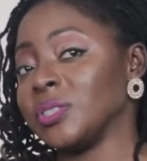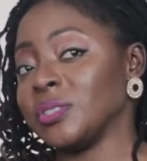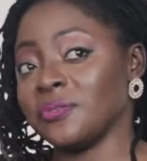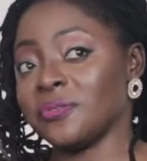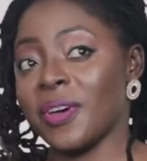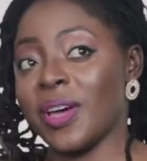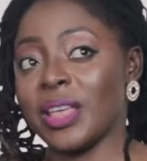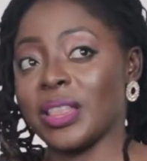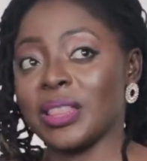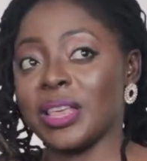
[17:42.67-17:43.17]

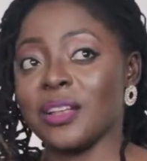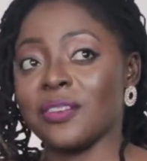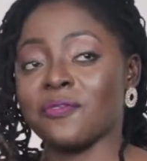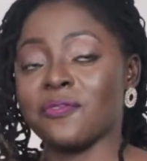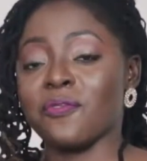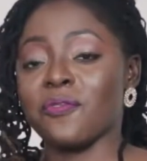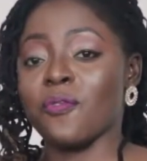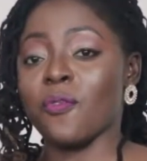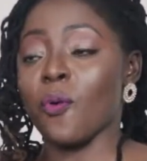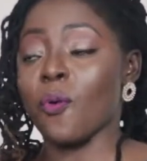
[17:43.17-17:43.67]
define that
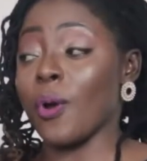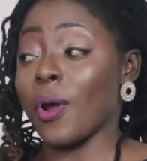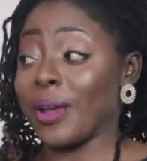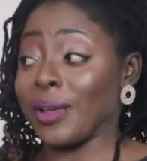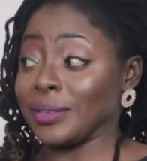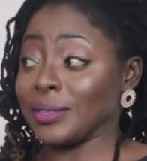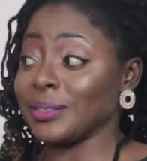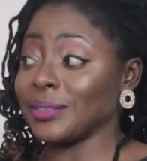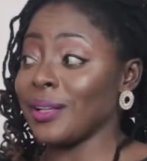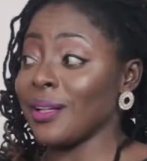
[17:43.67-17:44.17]
for
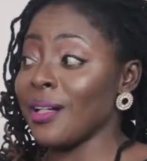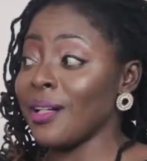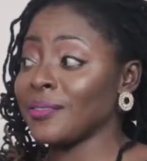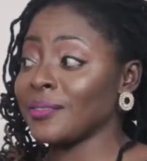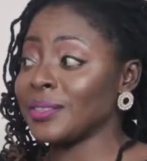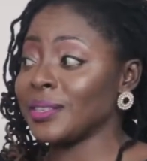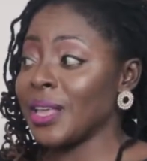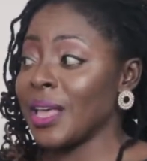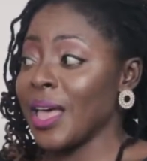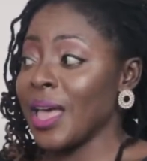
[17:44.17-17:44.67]

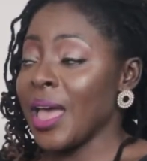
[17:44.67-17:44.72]
ourselves.